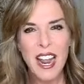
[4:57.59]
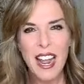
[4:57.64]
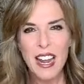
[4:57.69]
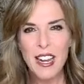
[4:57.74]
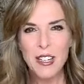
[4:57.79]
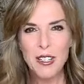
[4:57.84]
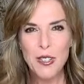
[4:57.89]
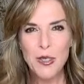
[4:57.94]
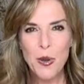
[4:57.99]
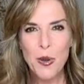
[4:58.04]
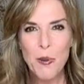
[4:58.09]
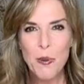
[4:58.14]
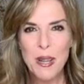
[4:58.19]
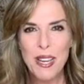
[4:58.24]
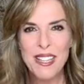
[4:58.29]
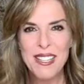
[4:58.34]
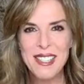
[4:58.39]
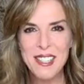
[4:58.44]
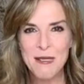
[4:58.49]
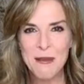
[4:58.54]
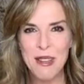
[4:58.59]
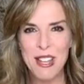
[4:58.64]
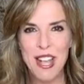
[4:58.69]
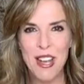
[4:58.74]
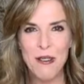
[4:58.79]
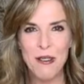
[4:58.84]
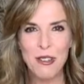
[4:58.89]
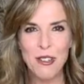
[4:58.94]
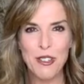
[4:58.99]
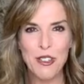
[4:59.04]
And it's so amazing to me
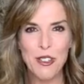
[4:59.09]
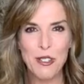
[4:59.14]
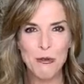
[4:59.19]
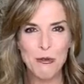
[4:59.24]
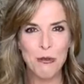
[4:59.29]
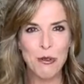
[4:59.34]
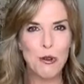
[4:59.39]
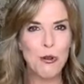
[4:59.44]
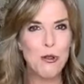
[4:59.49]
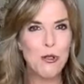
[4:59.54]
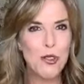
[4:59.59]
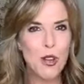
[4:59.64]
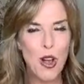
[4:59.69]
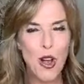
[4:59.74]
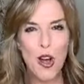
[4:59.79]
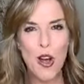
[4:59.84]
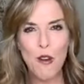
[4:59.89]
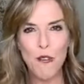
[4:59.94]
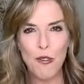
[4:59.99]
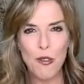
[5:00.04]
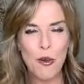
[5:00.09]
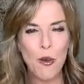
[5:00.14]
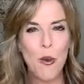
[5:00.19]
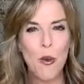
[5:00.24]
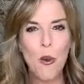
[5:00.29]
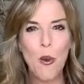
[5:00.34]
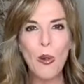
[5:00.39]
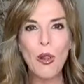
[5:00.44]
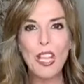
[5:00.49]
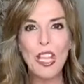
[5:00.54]
how it just throws off the
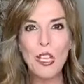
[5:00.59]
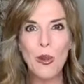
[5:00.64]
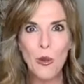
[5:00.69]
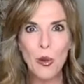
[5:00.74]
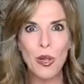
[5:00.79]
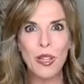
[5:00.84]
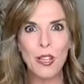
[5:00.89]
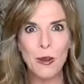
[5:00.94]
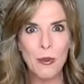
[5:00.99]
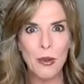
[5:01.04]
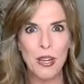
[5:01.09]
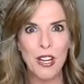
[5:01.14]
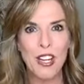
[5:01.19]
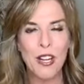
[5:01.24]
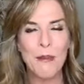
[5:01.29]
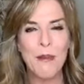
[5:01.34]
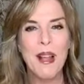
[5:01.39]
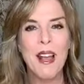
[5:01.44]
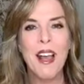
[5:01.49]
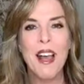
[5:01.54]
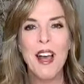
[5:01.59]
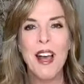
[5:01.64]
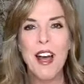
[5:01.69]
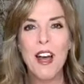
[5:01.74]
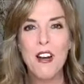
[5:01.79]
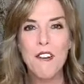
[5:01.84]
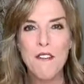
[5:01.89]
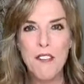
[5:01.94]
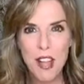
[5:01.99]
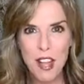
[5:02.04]
whole equilibrium
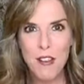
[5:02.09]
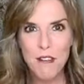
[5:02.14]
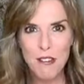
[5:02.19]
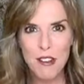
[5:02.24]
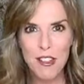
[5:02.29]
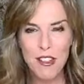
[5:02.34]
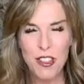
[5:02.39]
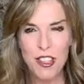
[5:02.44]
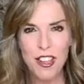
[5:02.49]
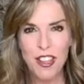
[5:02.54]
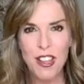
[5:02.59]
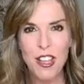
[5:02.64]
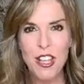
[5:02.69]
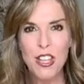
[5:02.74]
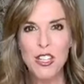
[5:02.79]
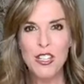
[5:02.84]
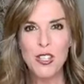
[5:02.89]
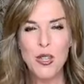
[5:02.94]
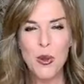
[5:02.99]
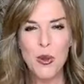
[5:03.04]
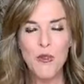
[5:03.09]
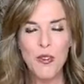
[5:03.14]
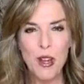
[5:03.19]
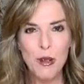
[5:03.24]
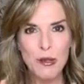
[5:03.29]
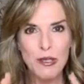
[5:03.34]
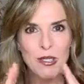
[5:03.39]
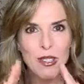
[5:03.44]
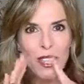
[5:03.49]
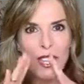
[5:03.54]
of everything. So if I
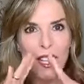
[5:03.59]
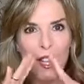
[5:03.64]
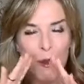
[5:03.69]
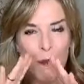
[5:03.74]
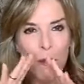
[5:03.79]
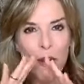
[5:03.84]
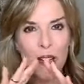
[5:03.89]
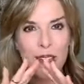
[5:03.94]
was looking at